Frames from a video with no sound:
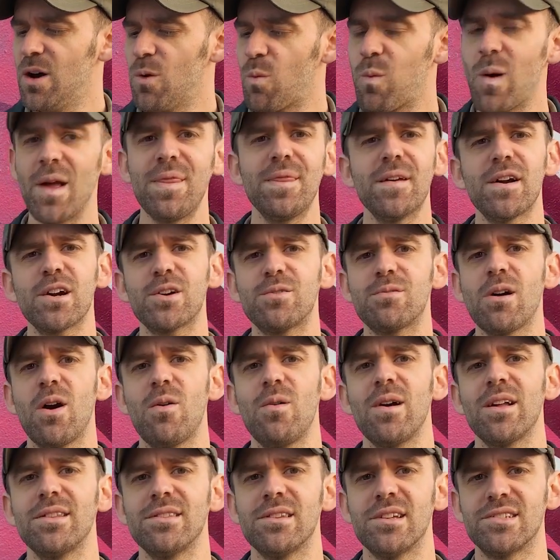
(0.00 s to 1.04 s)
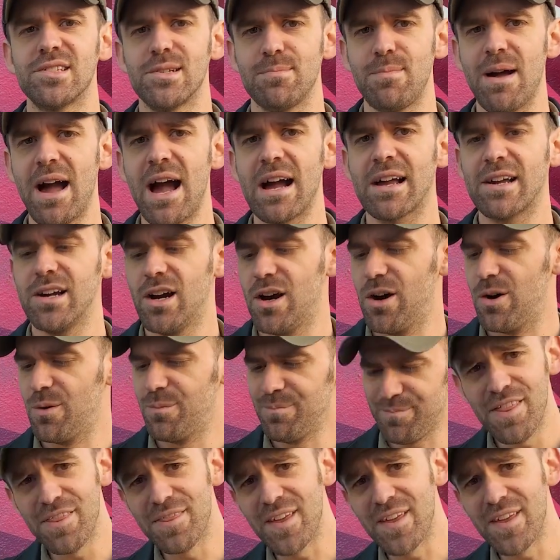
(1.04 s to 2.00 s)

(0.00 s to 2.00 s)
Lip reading: When they're growing the tobacco,